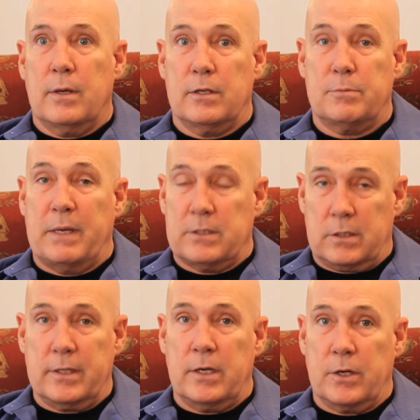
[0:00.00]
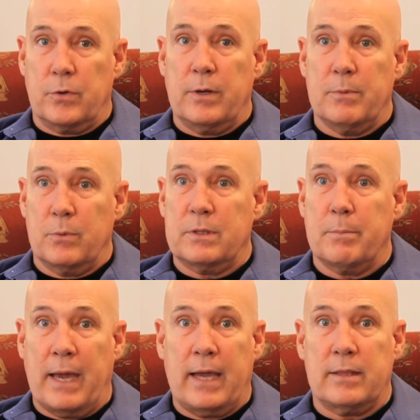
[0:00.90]
It's basically an agreement with the
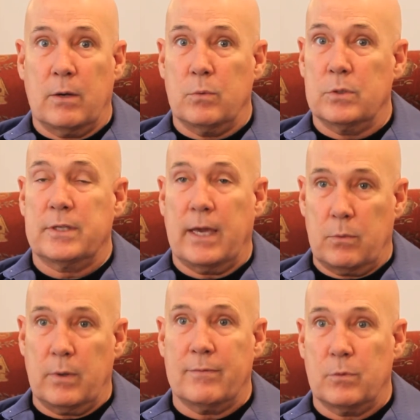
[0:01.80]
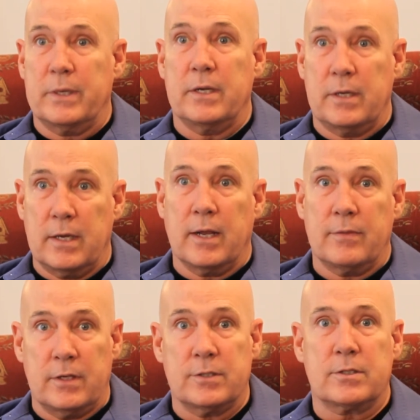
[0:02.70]
bank that we'll take whatever we can get
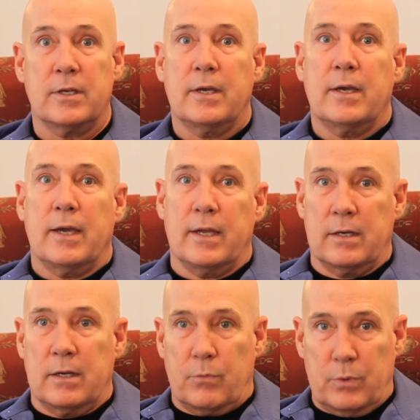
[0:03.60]
on this and